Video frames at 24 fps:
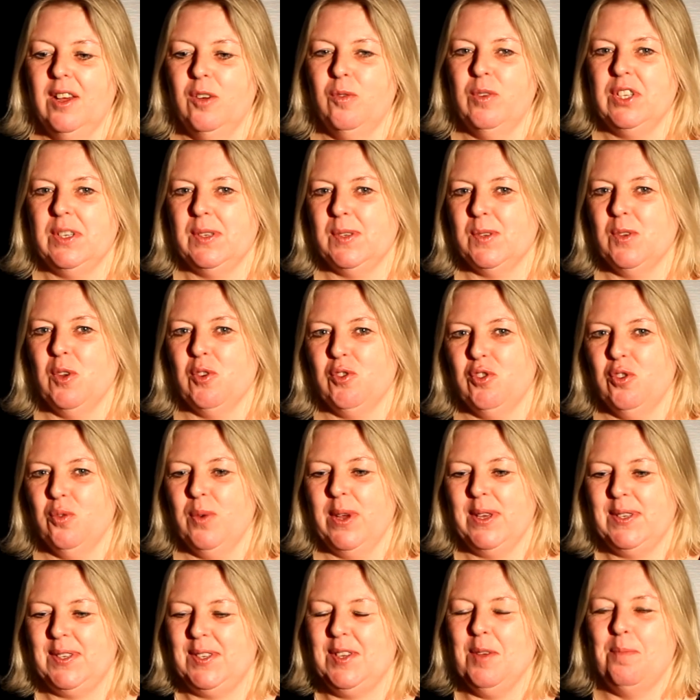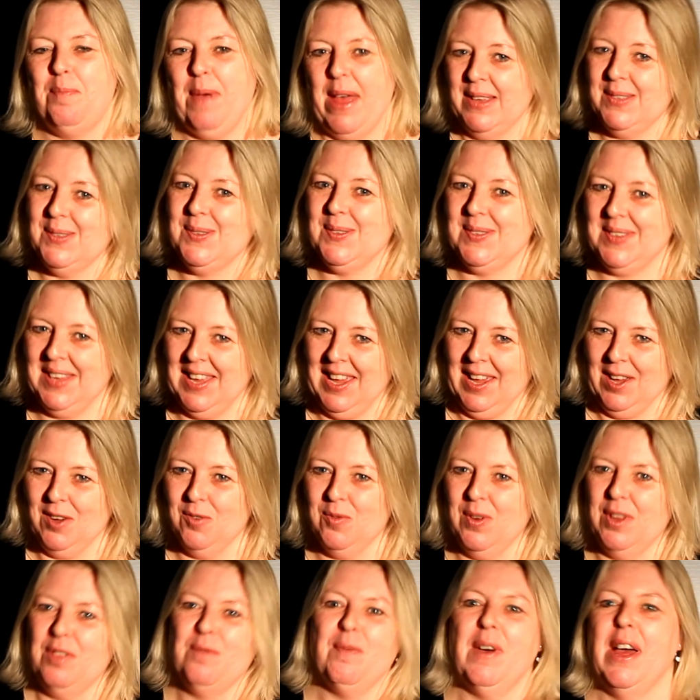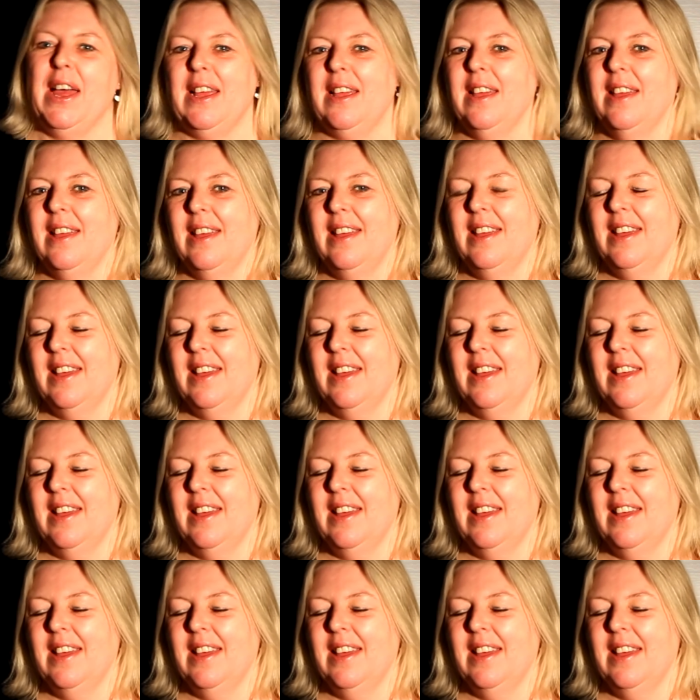which is not always the best thing with my